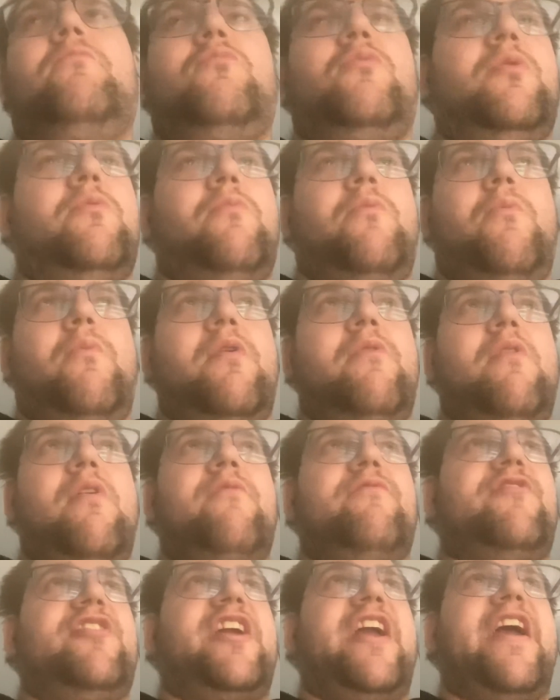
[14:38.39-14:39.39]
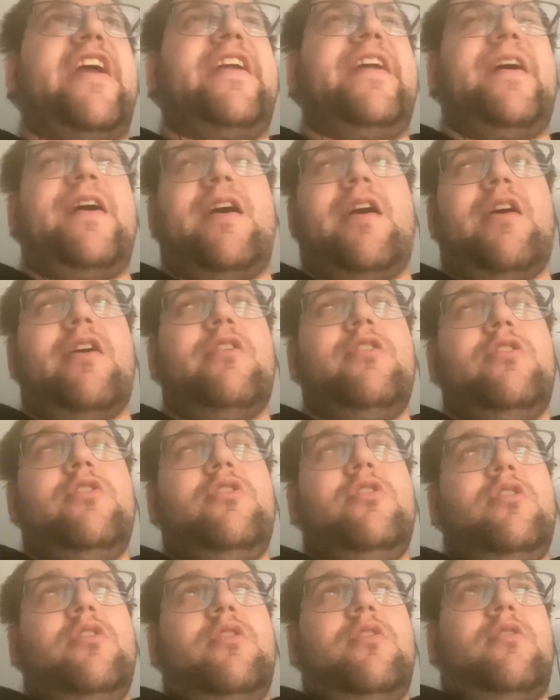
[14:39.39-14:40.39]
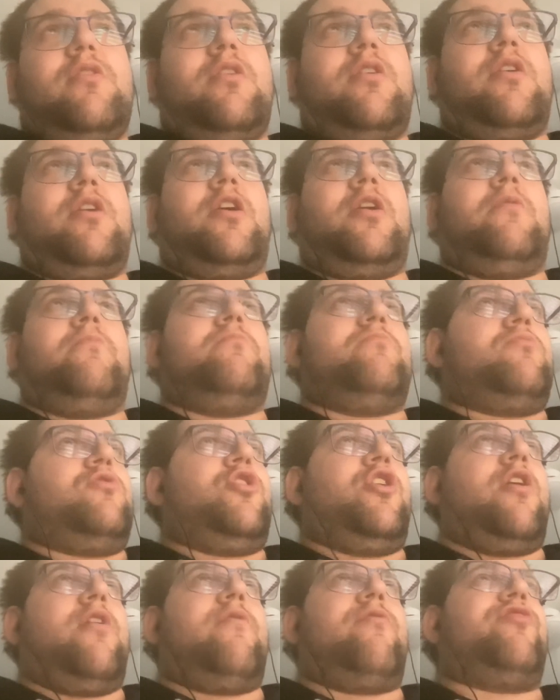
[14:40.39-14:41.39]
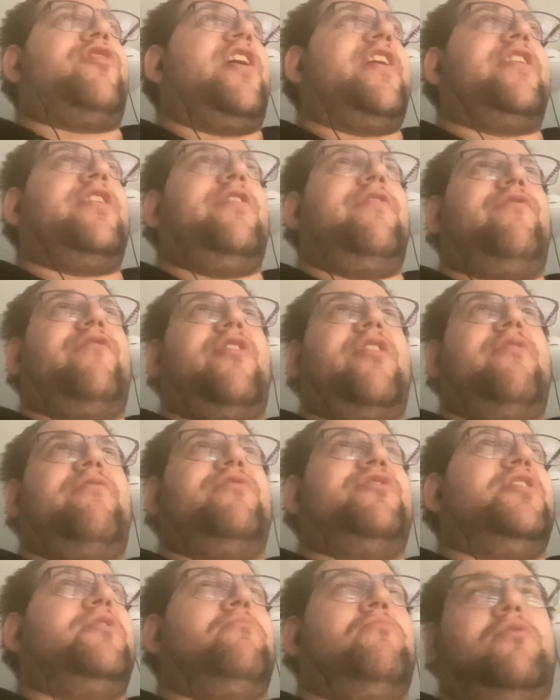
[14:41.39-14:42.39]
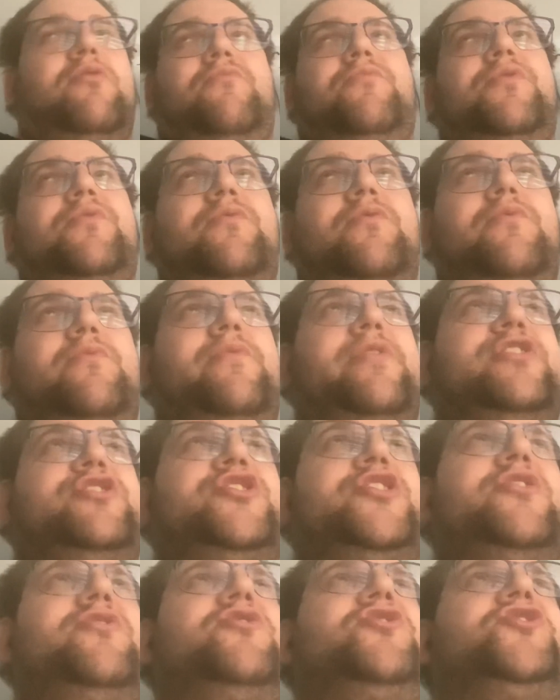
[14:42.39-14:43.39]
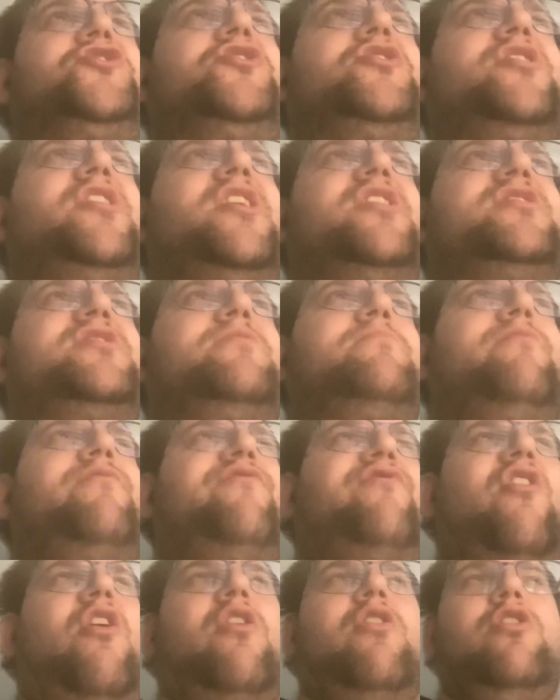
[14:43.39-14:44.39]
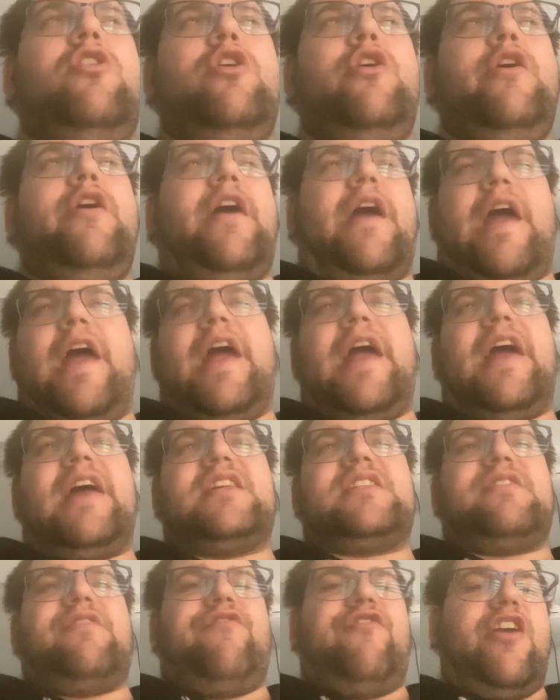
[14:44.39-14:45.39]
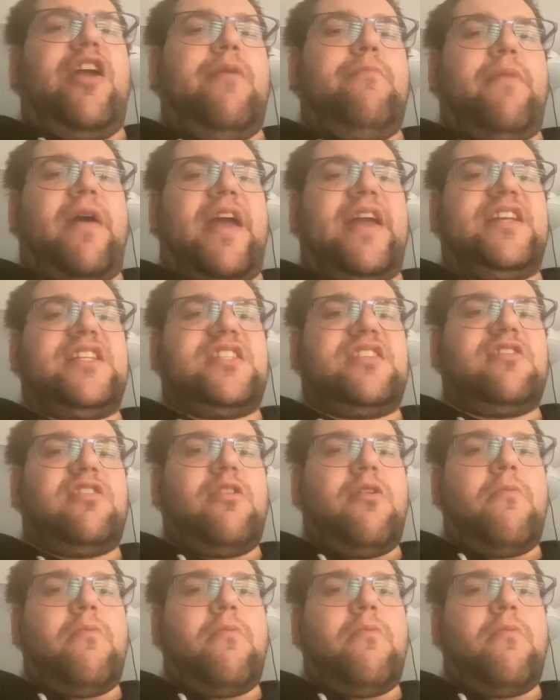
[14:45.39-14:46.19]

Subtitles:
We won't forget you. You know, thank you for everything. We cherish it as a fan base.